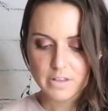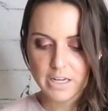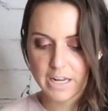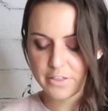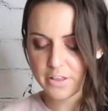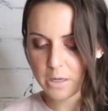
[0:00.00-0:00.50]

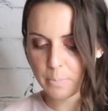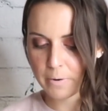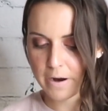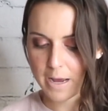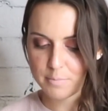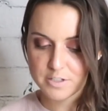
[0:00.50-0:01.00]
And I think
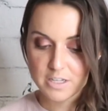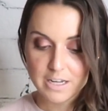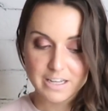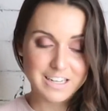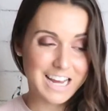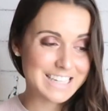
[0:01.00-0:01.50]
perhaps
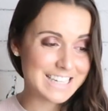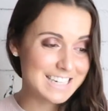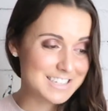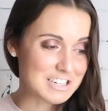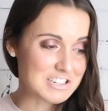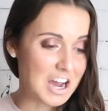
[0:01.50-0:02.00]

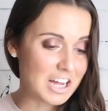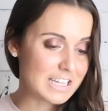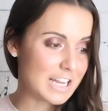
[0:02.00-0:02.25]
not